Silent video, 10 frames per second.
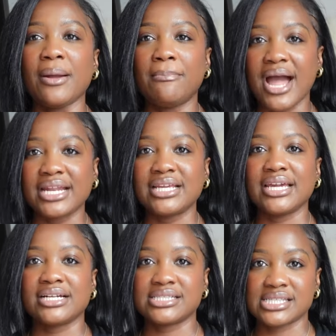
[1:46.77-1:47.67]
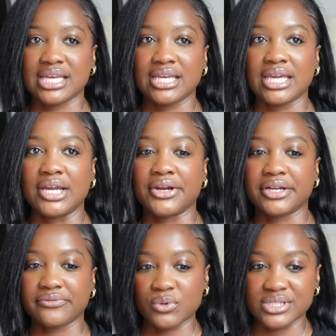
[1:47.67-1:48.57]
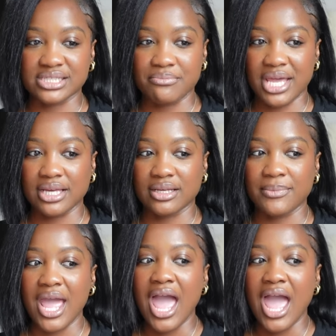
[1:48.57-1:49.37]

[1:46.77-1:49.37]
body care, skincare, and of course makeup.